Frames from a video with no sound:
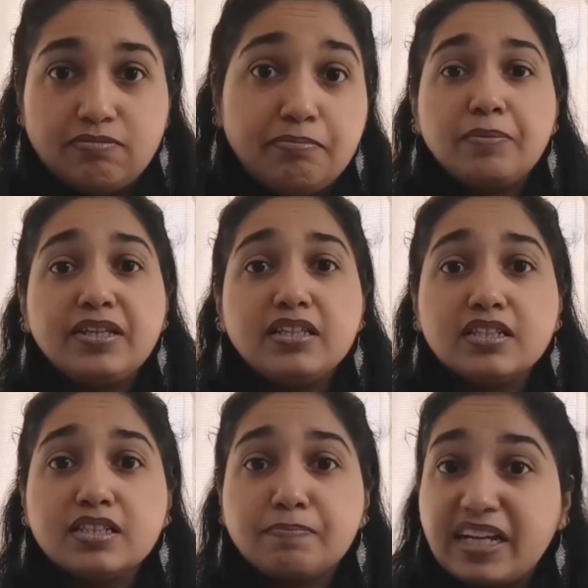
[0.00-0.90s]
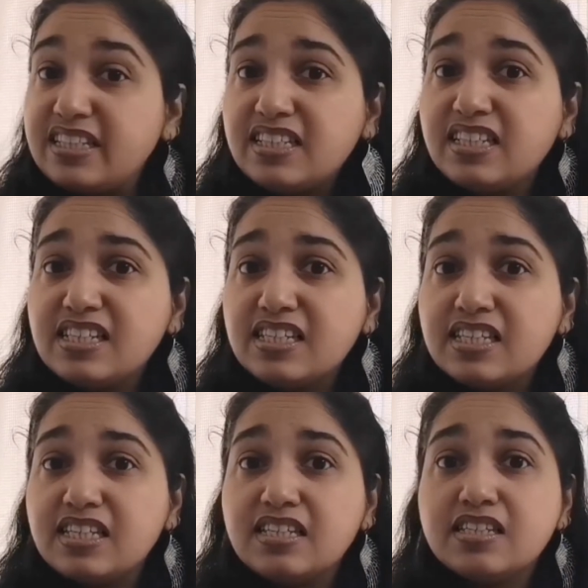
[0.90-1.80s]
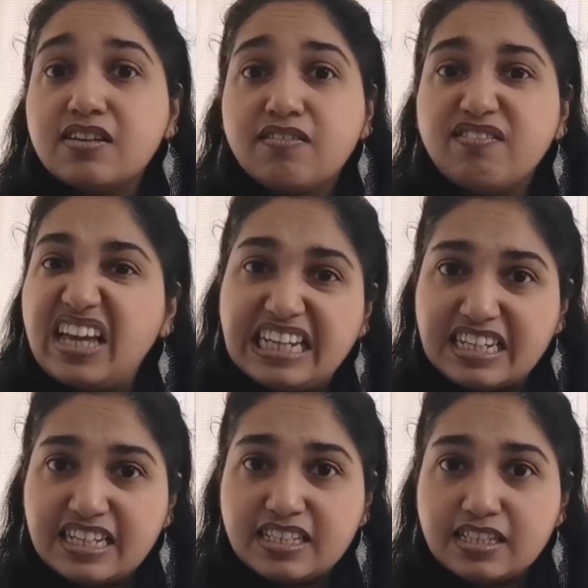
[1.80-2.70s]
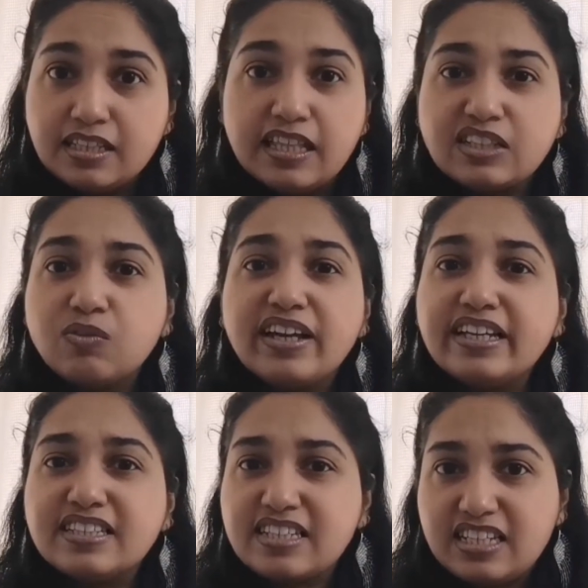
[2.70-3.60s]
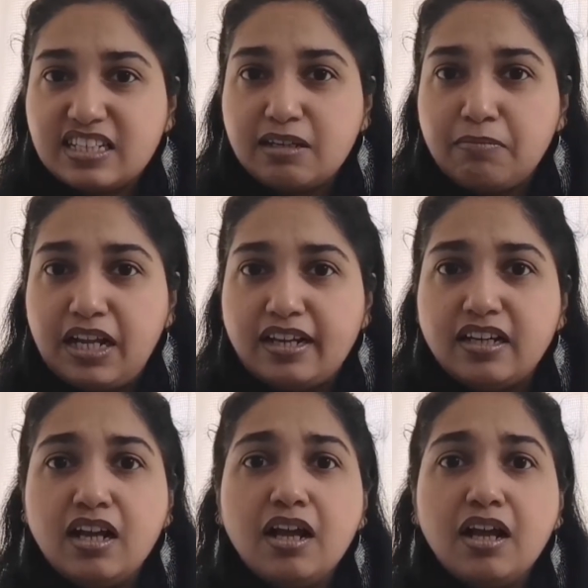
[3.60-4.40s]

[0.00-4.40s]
Maybe the spiciness is very less, that's why it's tasting bland.